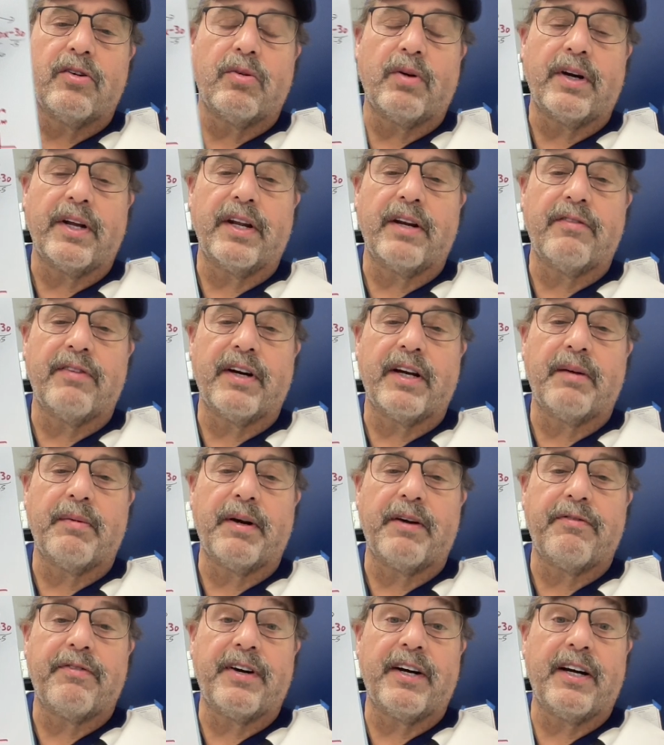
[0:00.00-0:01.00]
20 divided
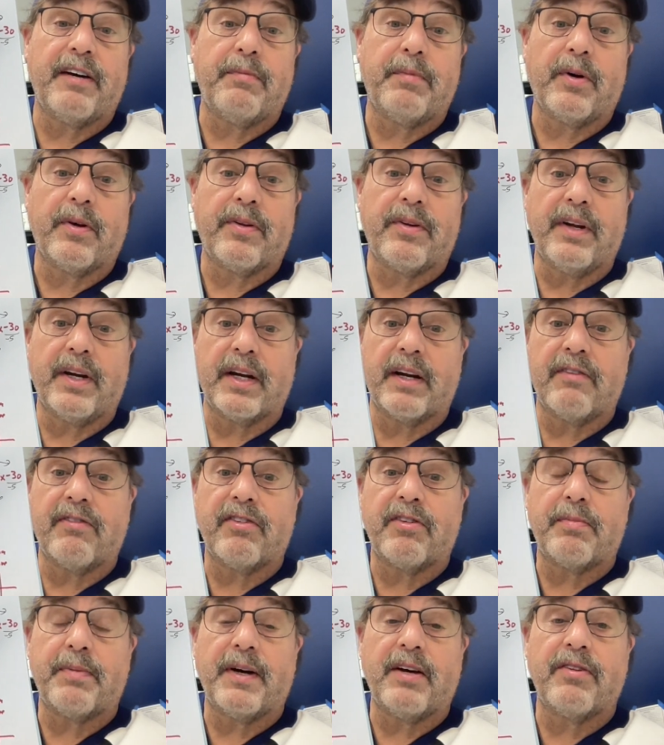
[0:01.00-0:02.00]
by 5, both negative,
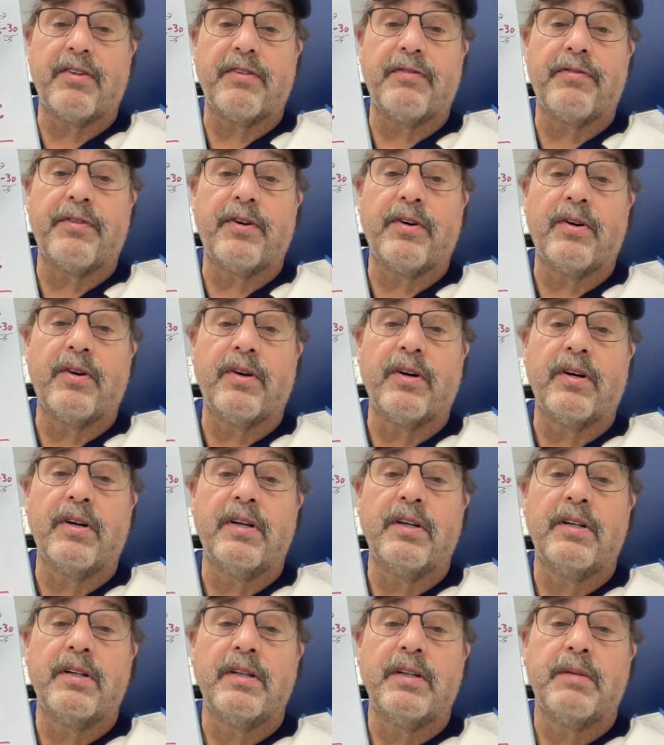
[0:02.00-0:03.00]
is
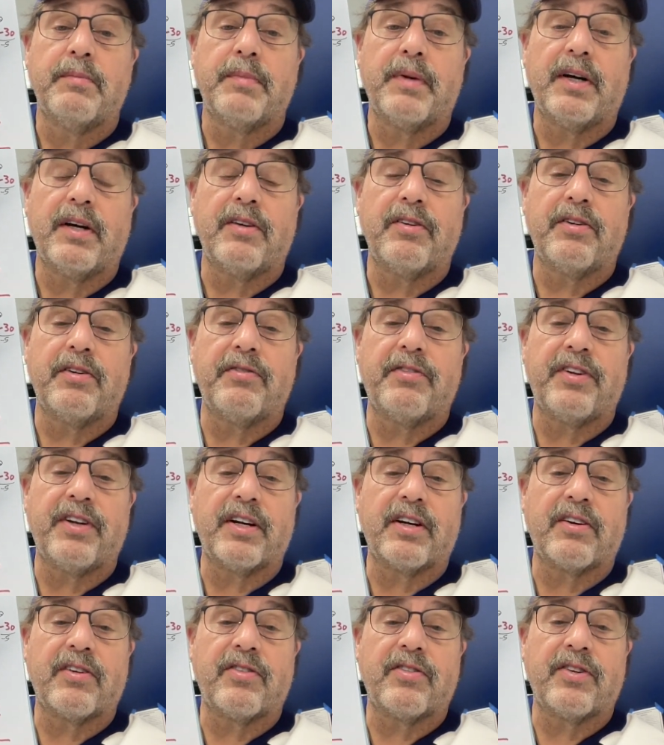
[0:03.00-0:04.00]
+4,
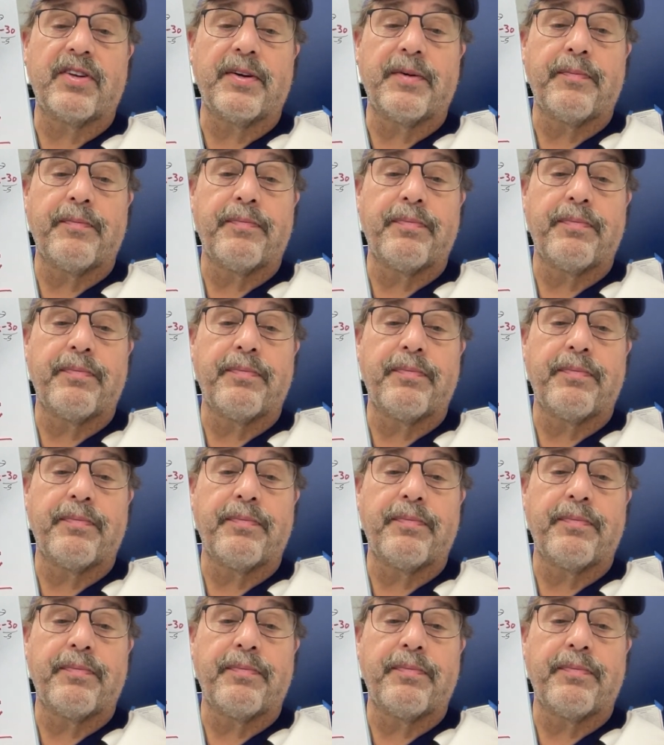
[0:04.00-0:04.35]
+6.